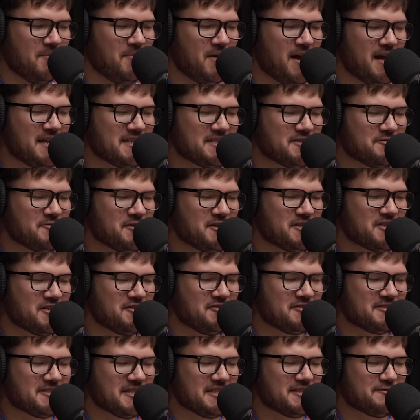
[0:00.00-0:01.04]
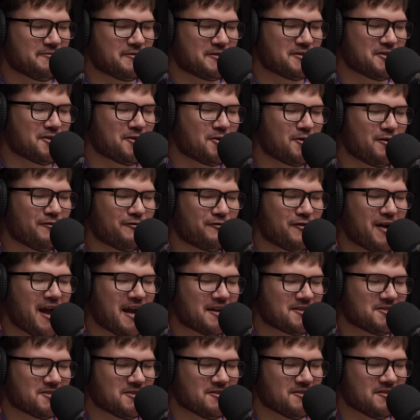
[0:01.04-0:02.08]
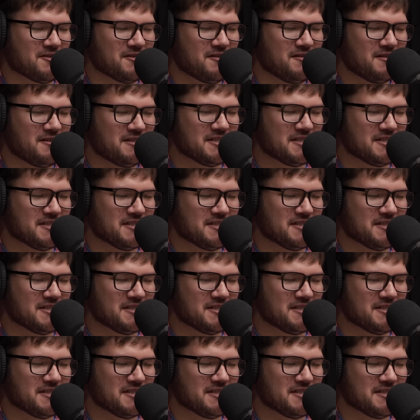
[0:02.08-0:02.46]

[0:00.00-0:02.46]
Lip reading: But to reduce this fraternal fracture